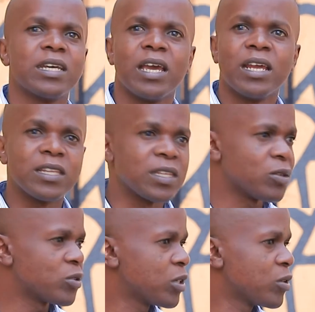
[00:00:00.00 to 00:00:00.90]
anything
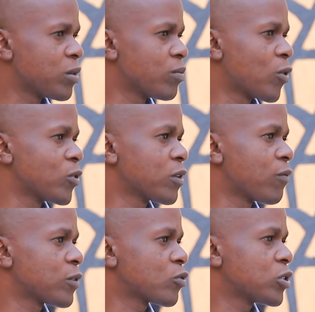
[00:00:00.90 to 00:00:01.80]
you tell them, because the
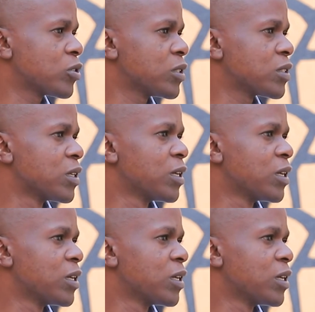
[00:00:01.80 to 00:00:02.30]
first question is